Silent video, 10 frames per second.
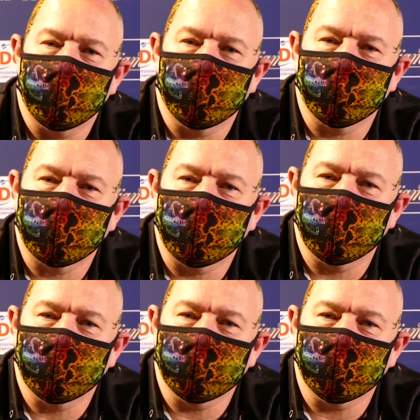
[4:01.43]
And I was
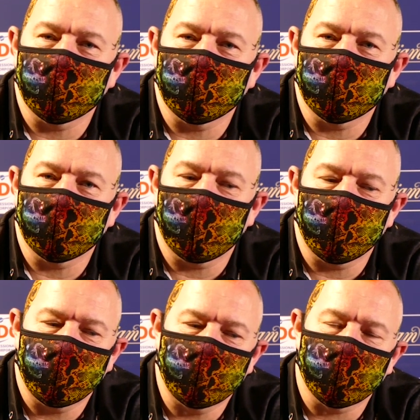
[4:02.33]
thinking, how
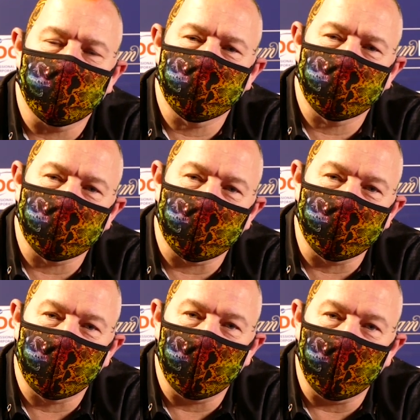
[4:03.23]
many chances I've,
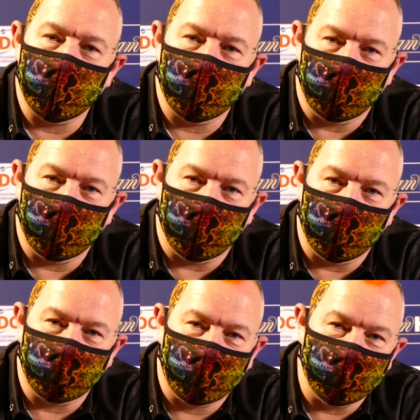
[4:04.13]

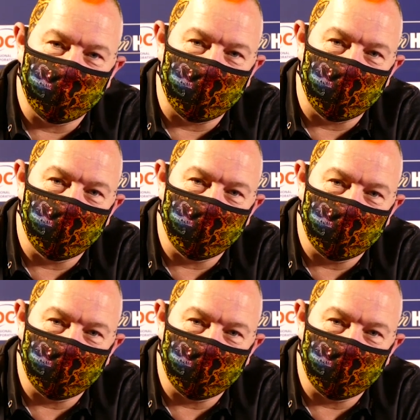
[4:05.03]
I've given you,